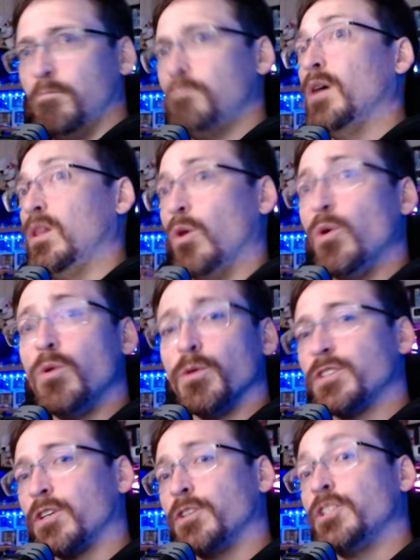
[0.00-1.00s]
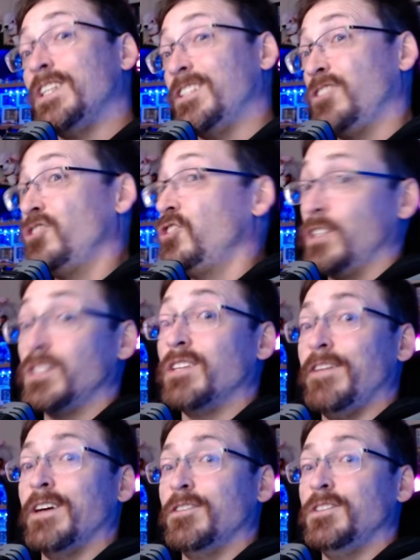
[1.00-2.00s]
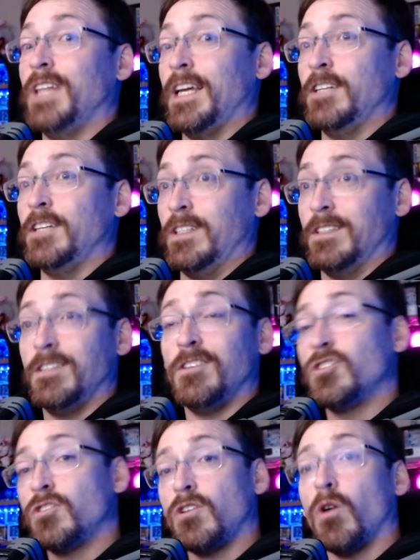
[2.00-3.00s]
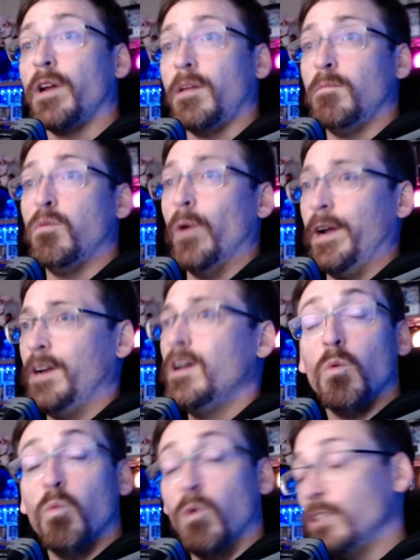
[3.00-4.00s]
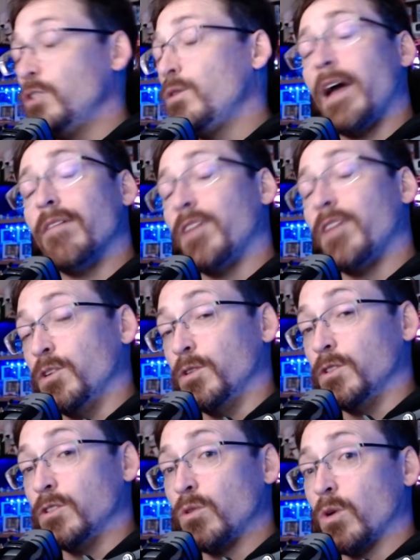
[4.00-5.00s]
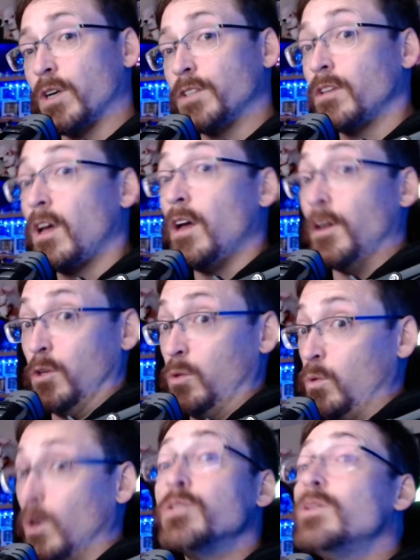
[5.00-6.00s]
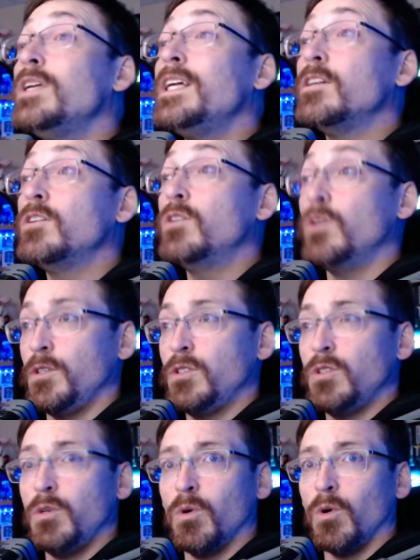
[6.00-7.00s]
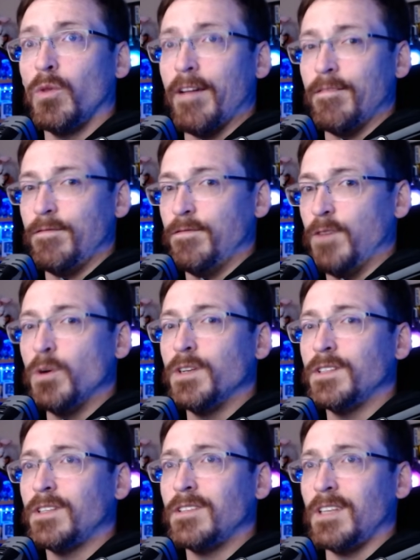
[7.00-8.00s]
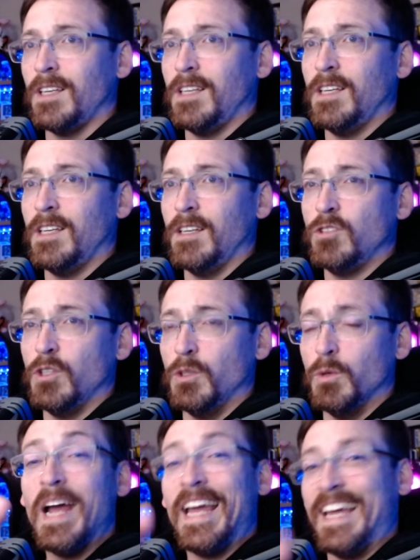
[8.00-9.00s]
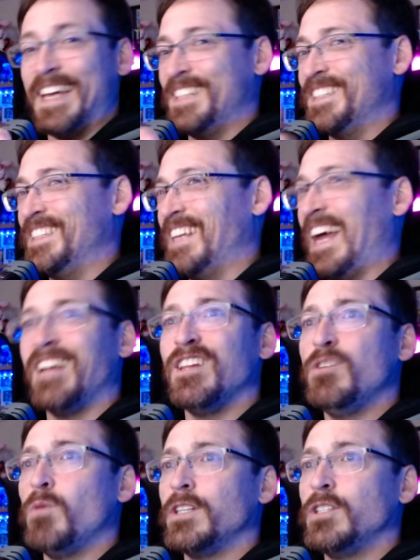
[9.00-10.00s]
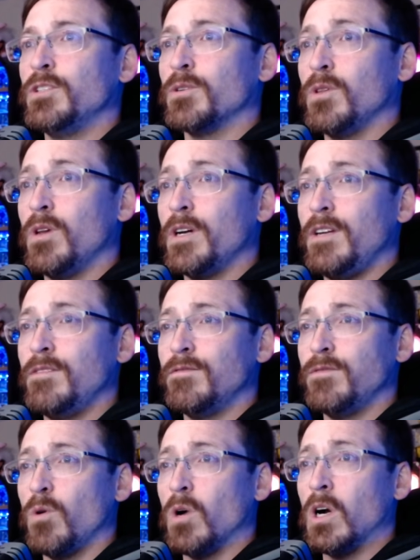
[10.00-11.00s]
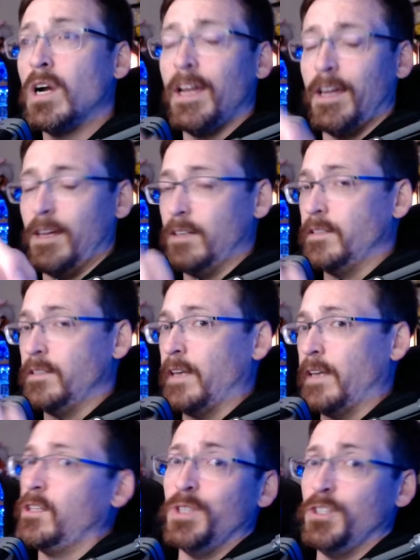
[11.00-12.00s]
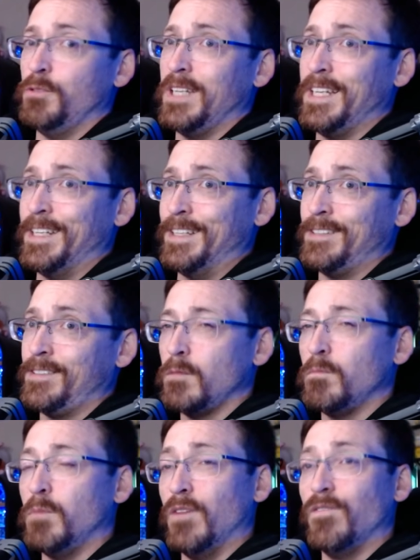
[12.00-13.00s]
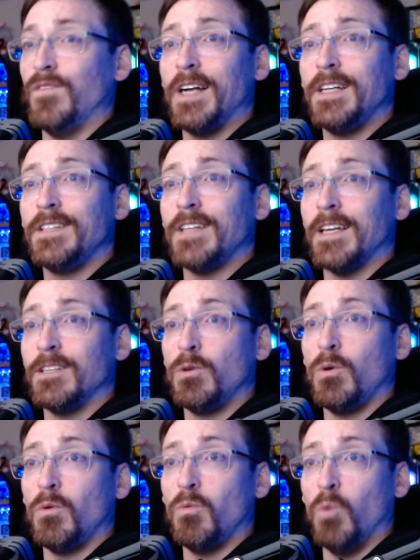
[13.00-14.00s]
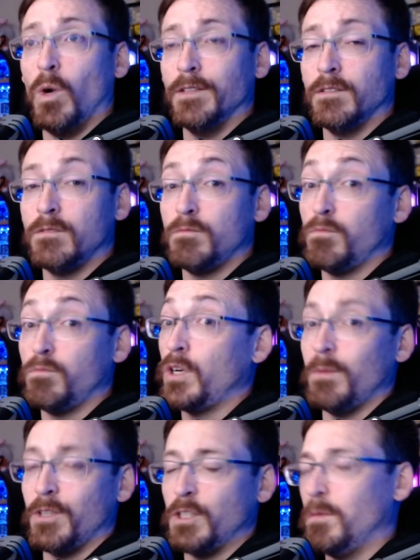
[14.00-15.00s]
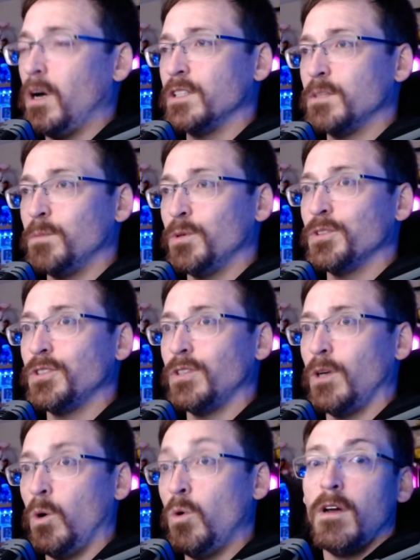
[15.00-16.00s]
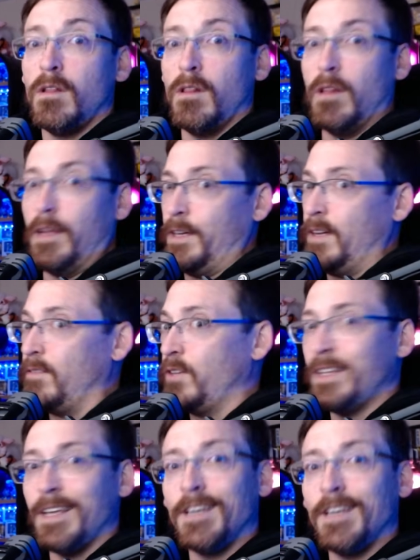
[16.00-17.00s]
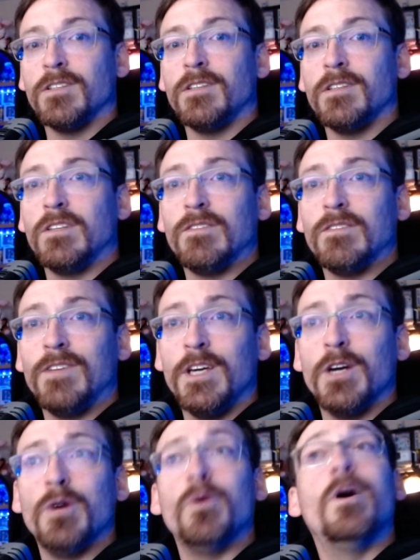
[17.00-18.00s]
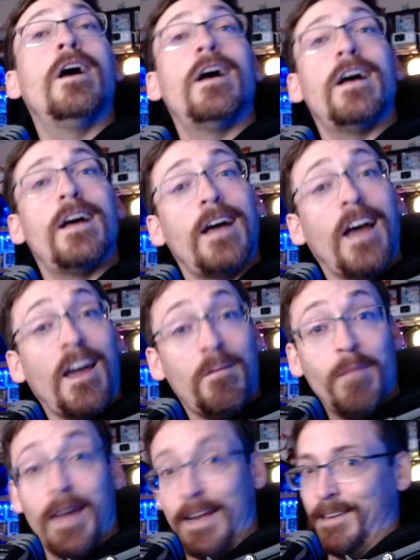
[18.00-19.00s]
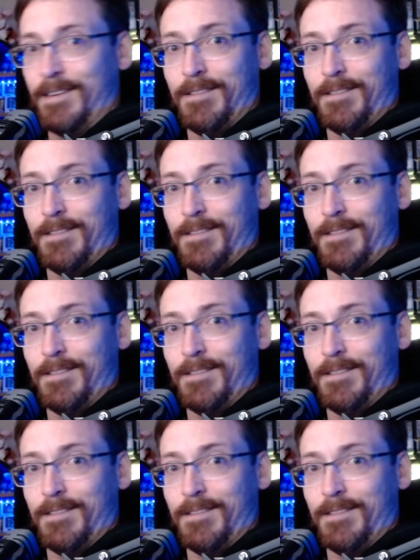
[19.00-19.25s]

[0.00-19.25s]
But local searching is just the foundation. It's a starting point. Once you have a good source, you also need a good tool that focuses and gives you exactly what you are looking for, exactly when you need it. But finding that tool was pretty much impossible, so like everything else in this video, I made it.